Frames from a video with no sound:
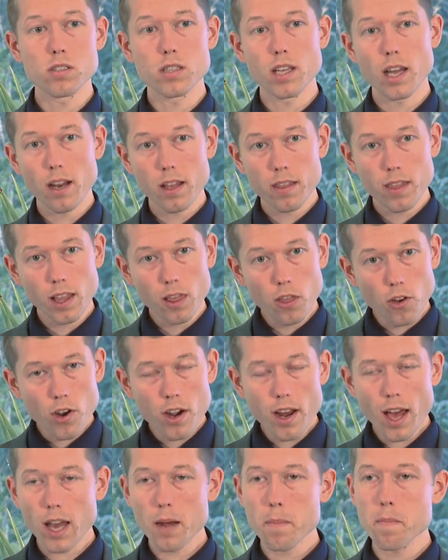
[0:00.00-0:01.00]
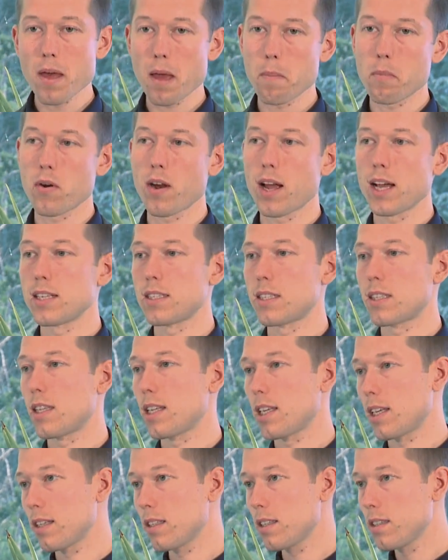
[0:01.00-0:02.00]
They learn how to memorize
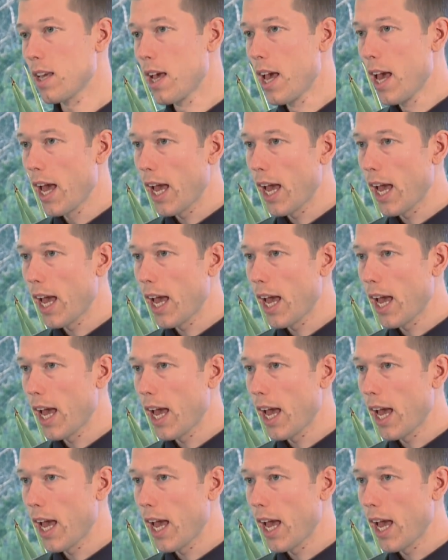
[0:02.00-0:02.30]
things